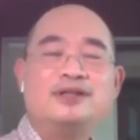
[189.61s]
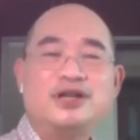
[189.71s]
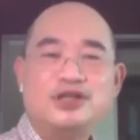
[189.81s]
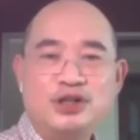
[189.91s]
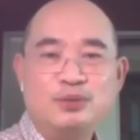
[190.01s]

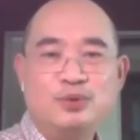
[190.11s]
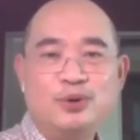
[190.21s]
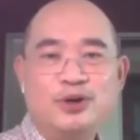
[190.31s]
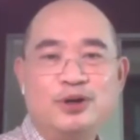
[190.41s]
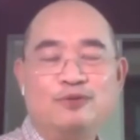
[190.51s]

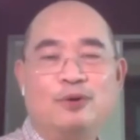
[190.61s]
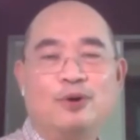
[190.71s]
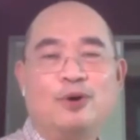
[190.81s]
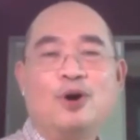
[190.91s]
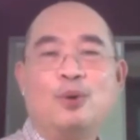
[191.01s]
testimonial
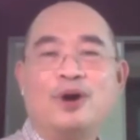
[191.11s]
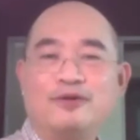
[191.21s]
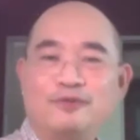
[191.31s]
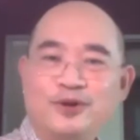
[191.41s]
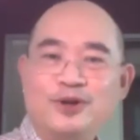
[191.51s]
for what I
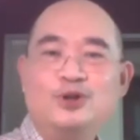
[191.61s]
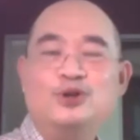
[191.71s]
feel